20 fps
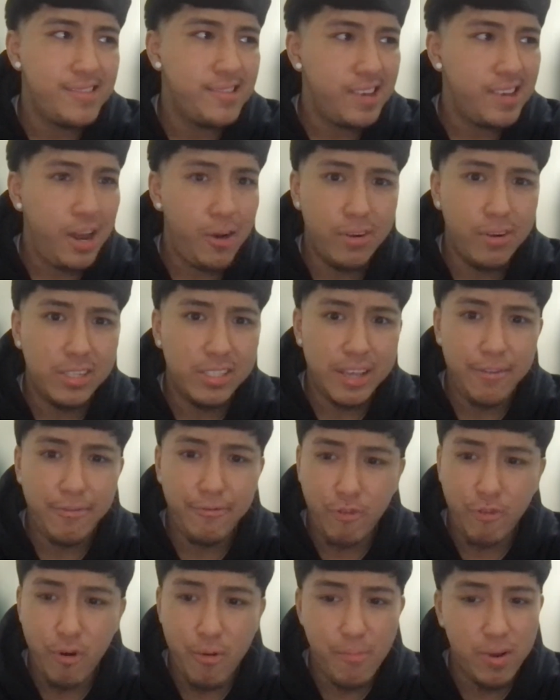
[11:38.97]
I want to say
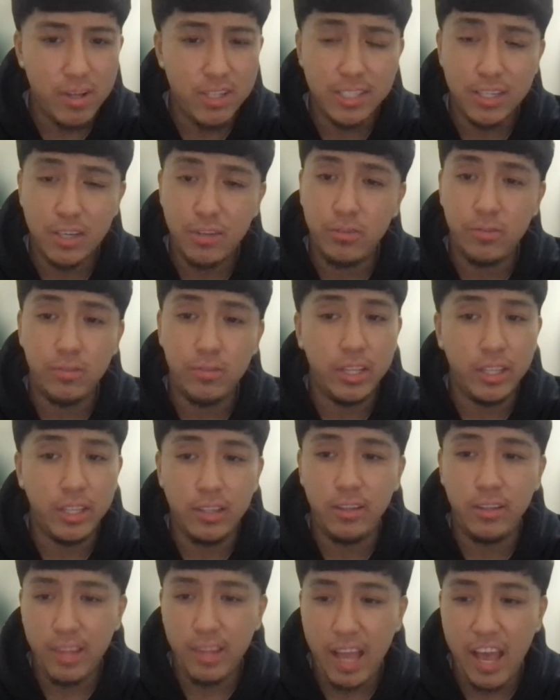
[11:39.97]
4 months ago,
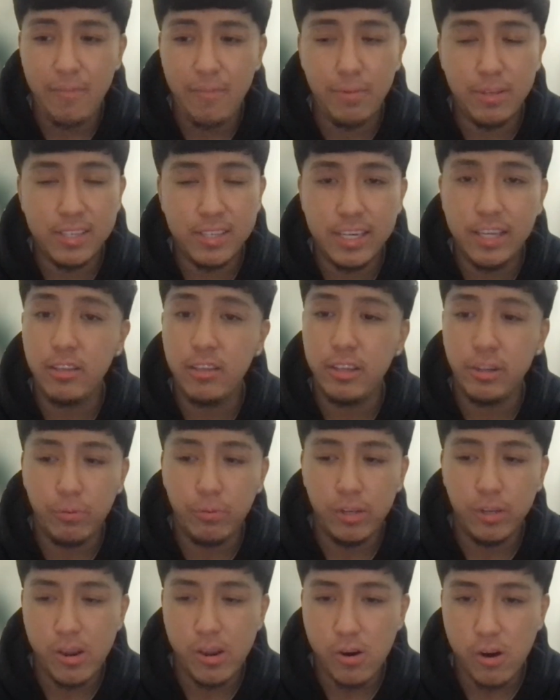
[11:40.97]
and I've been scaling
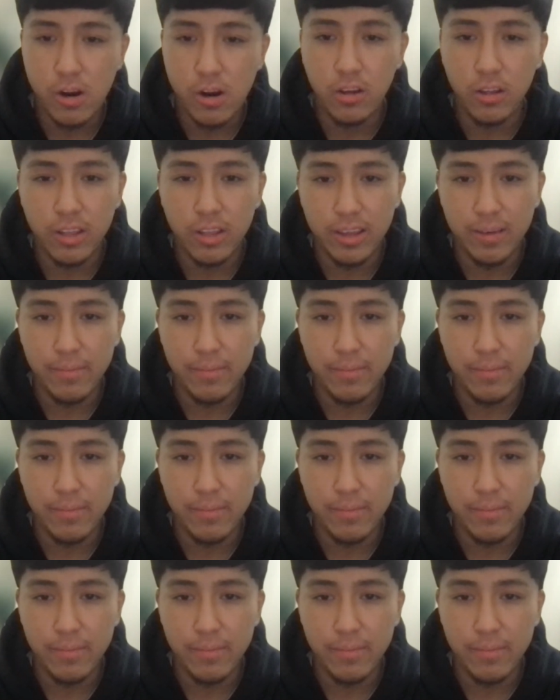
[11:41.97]
really hard on that,